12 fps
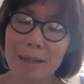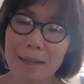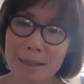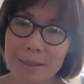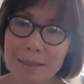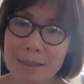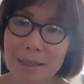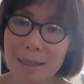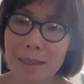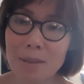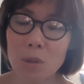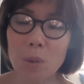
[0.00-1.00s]
A
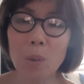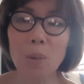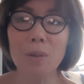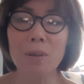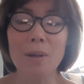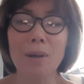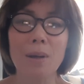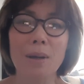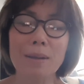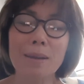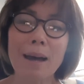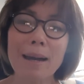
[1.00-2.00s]
continual
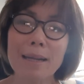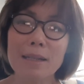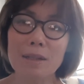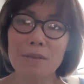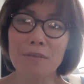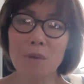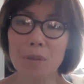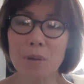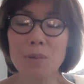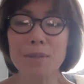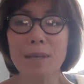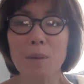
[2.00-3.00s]
light for
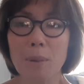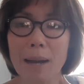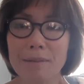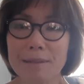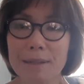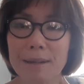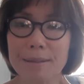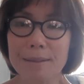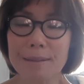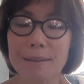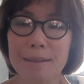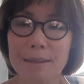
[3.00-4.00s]
those around
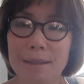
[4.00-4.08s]
us.